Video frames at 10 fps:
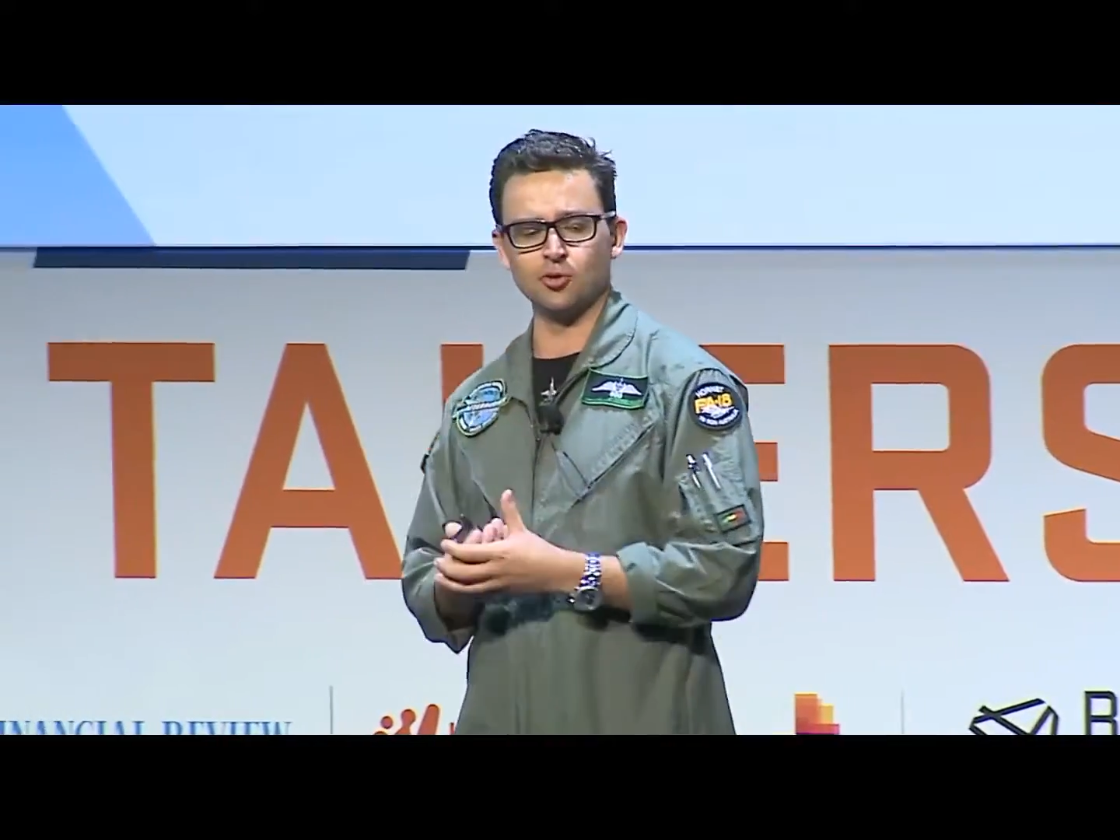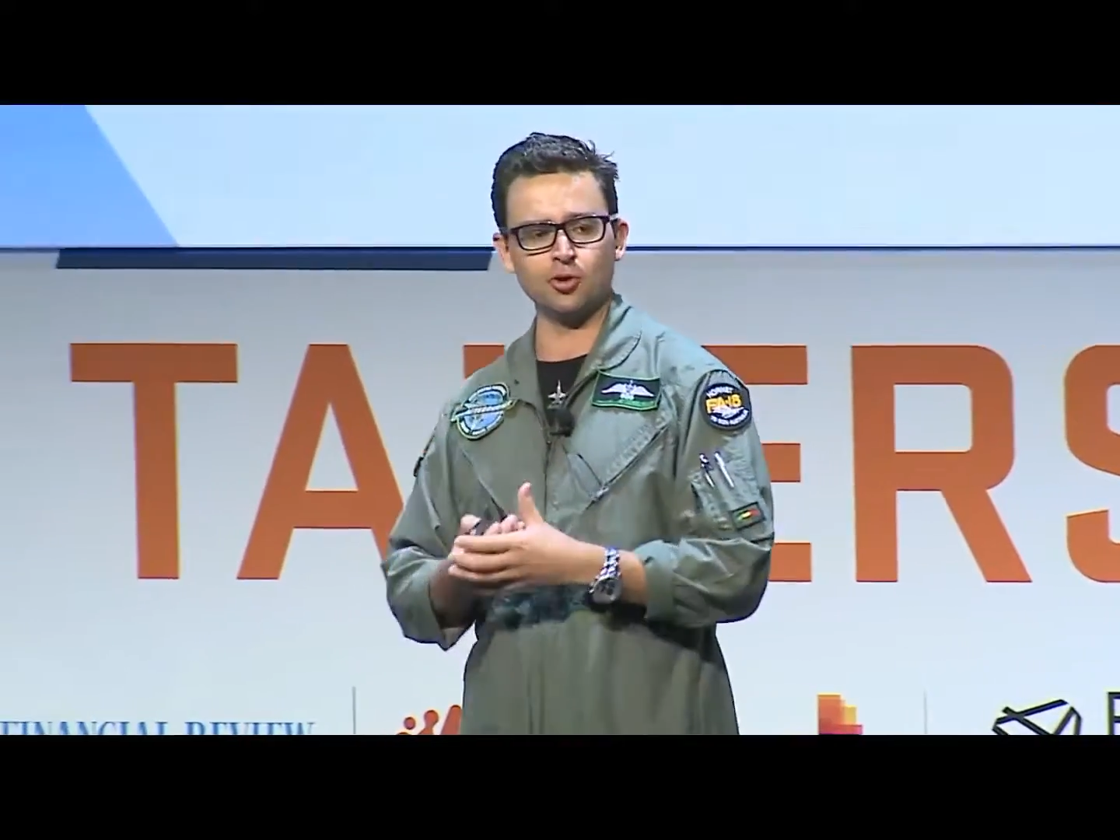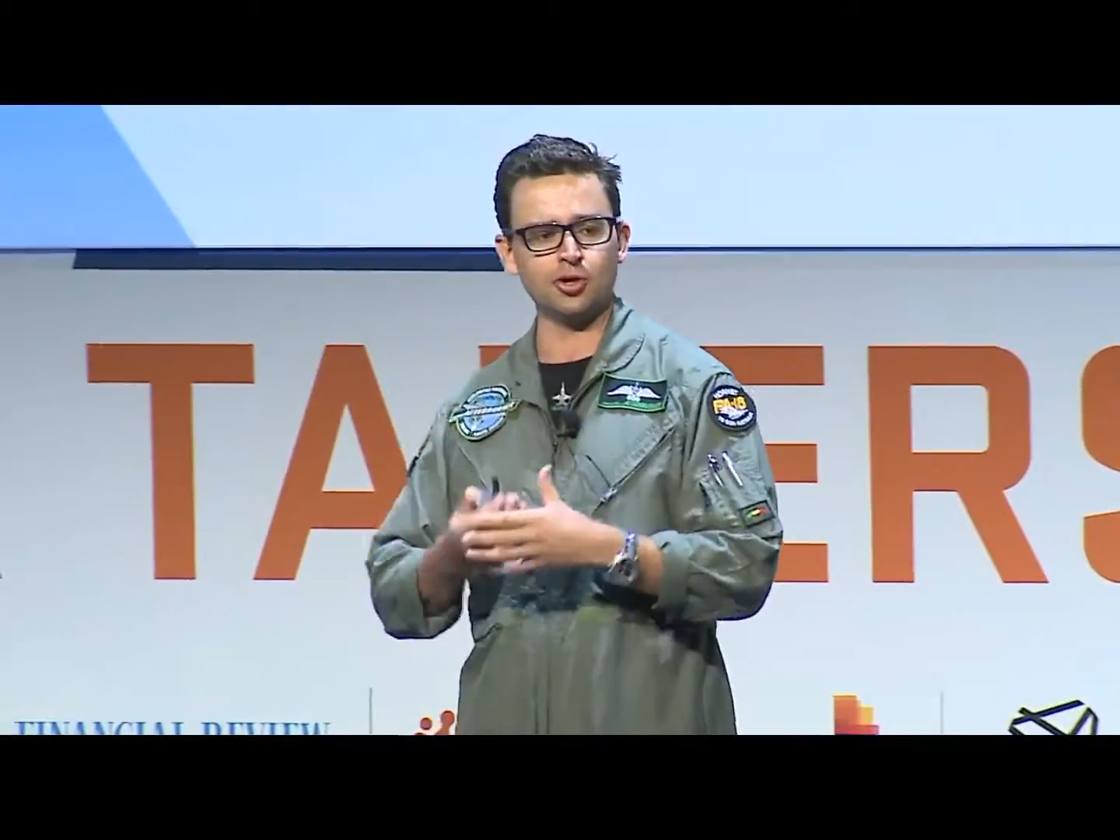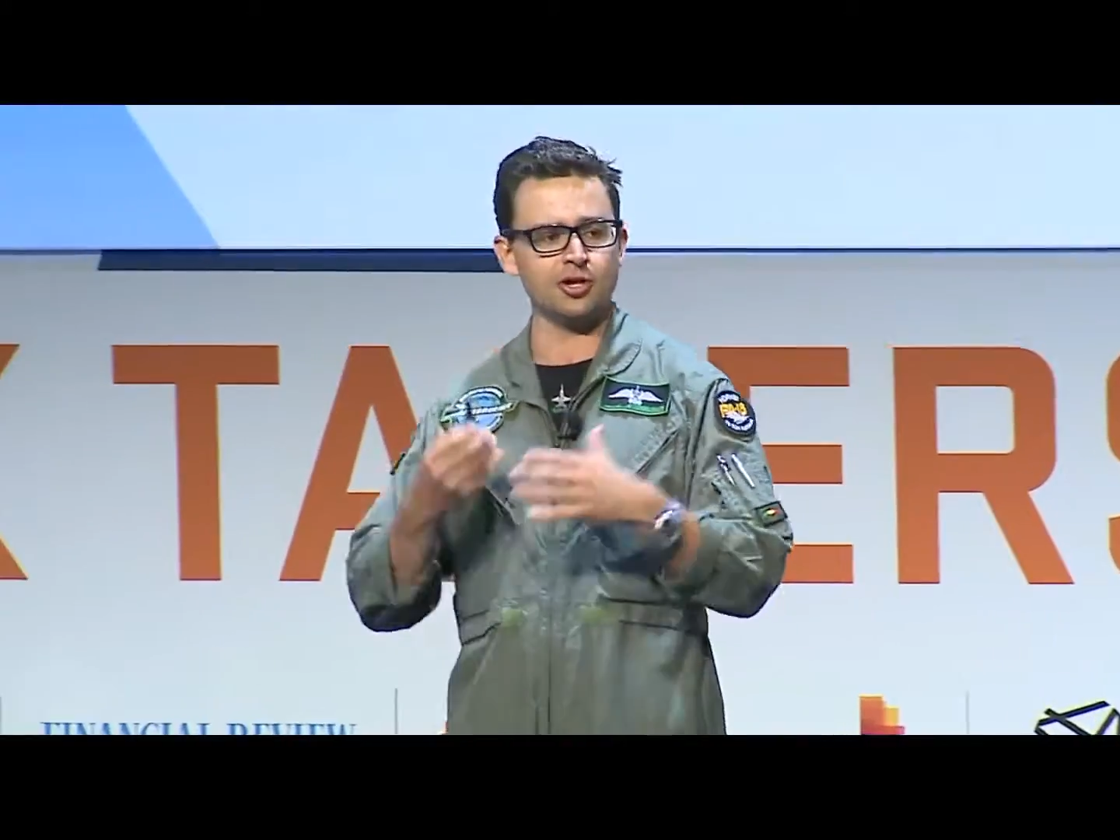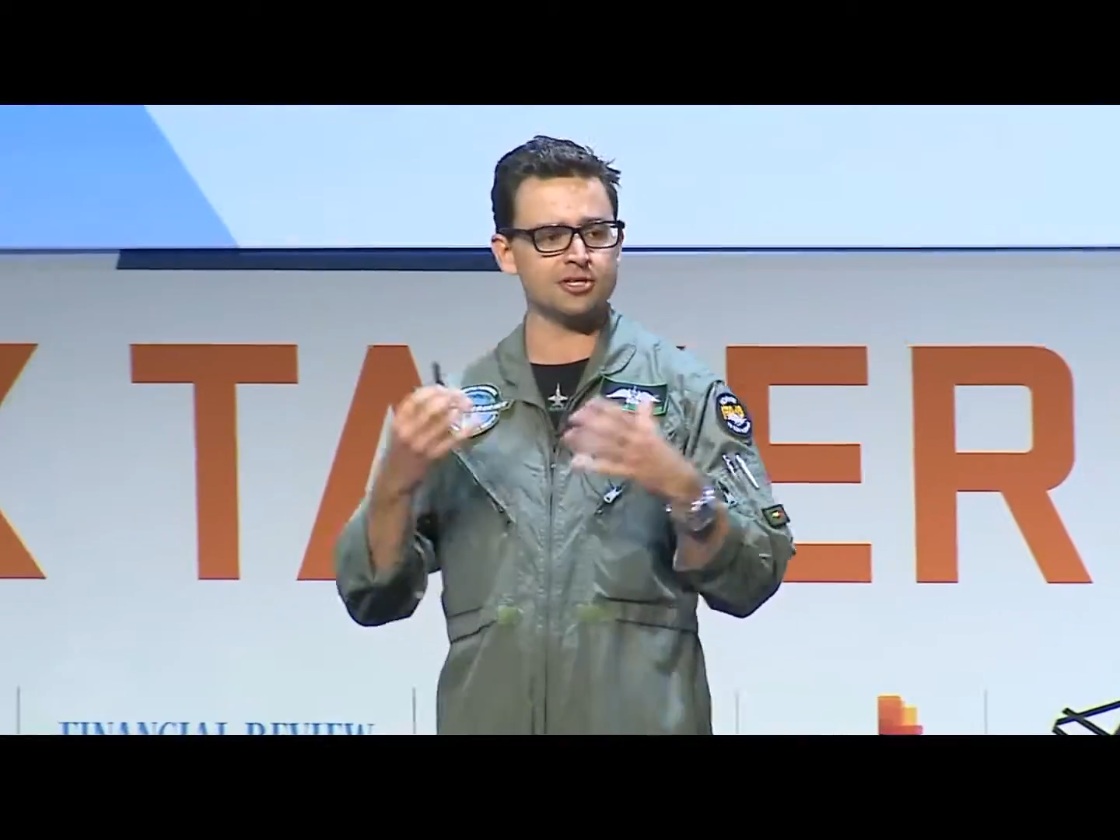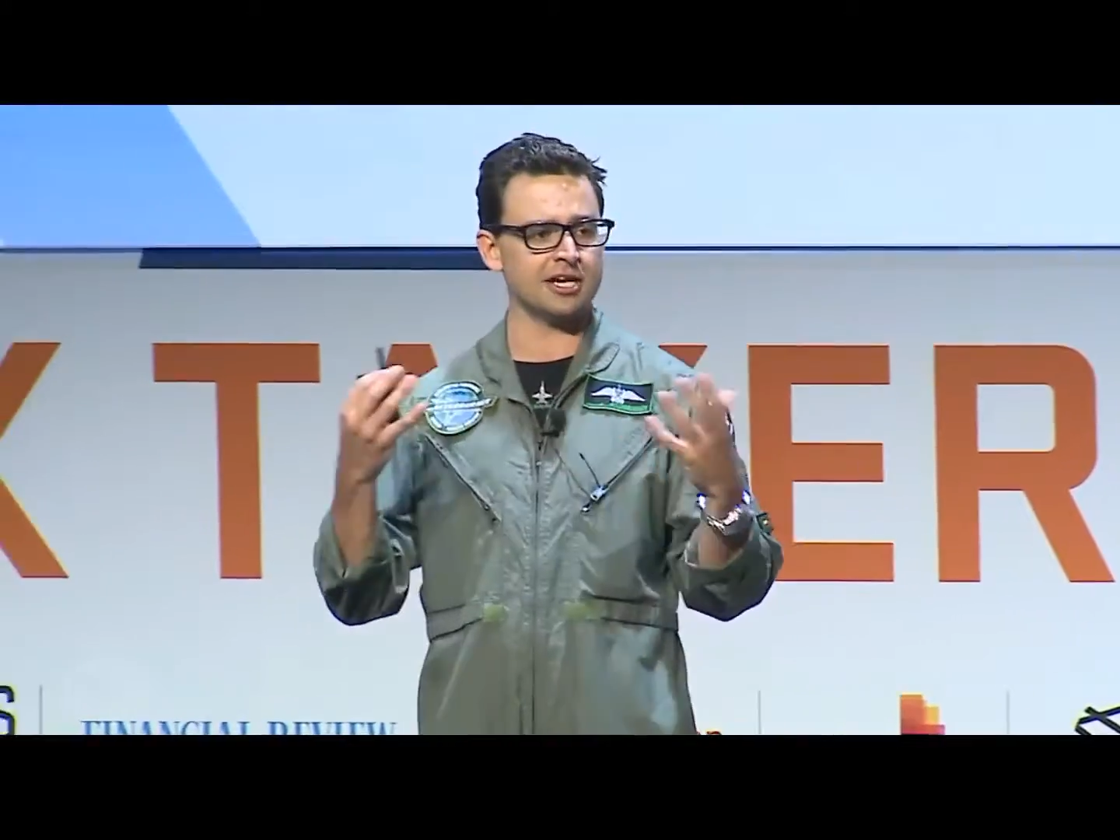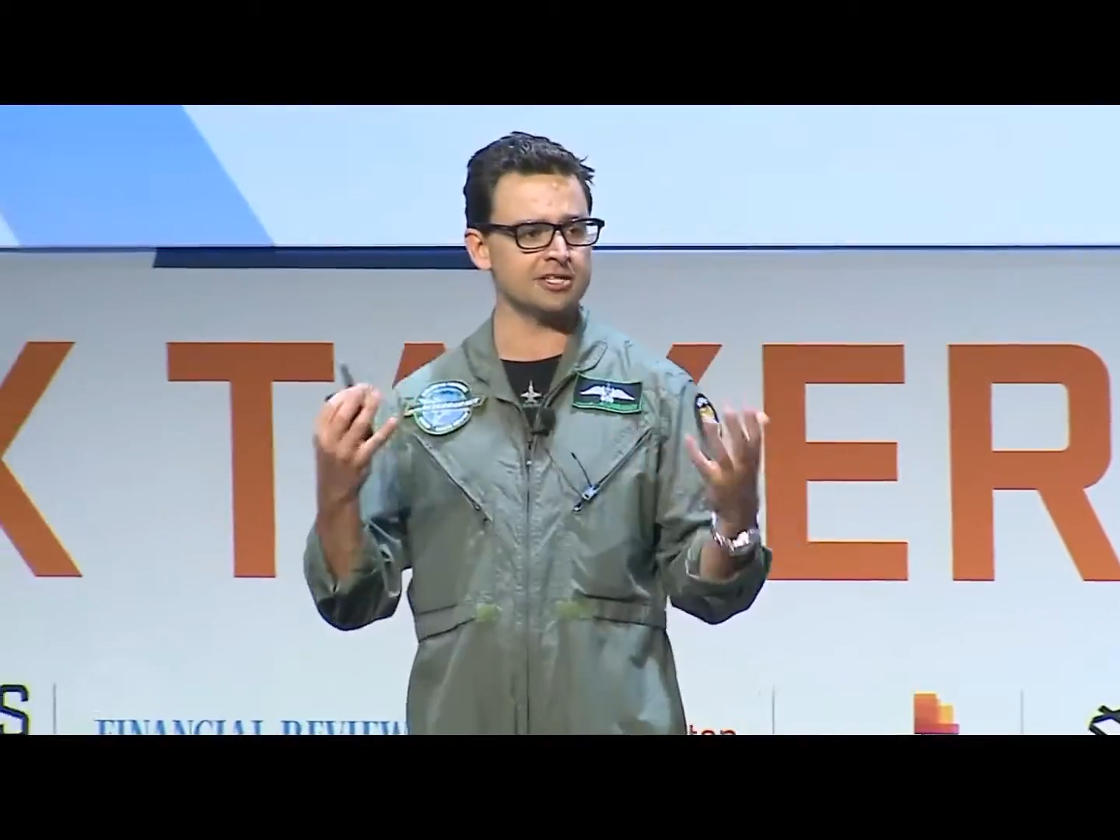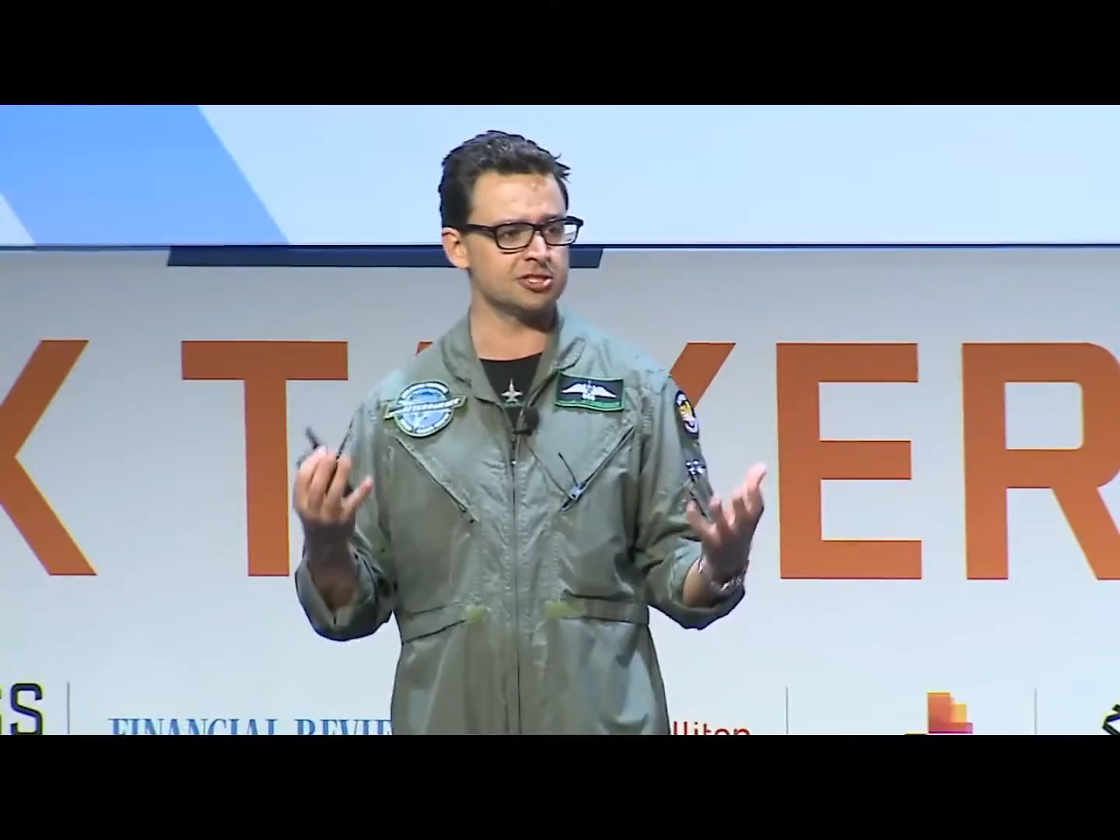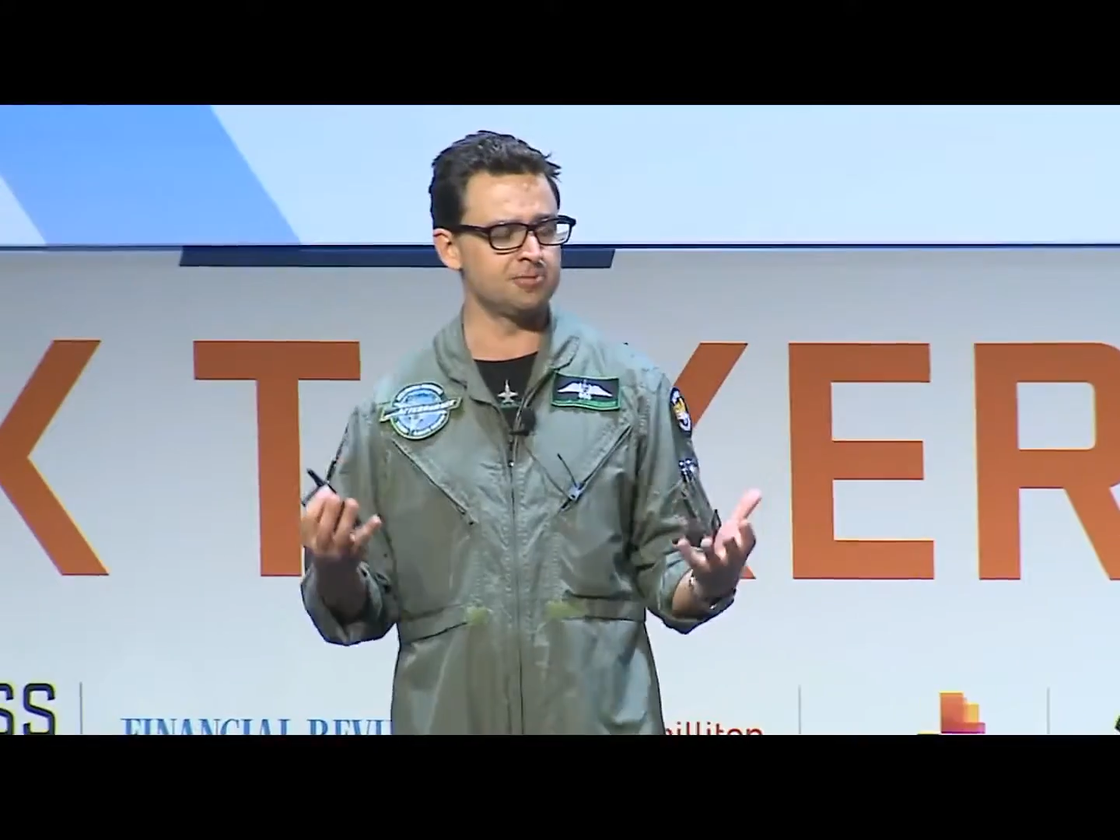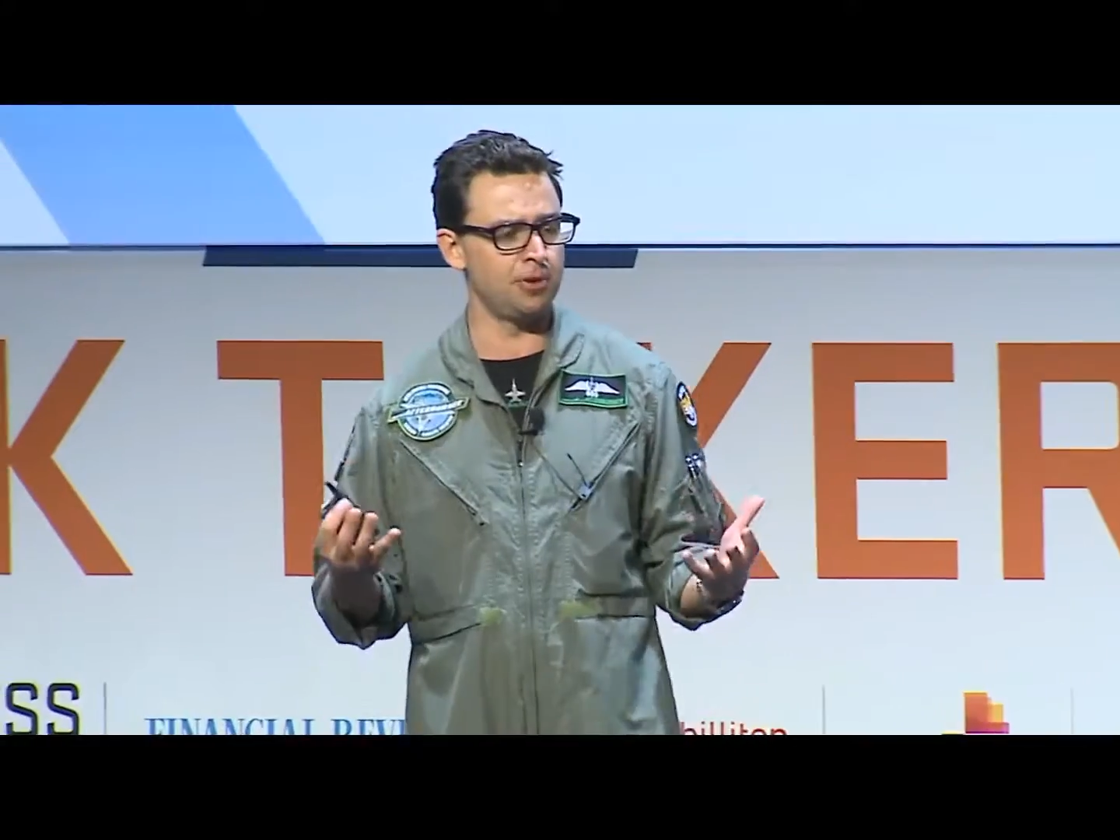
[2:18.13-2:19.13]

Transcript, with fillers: organisation's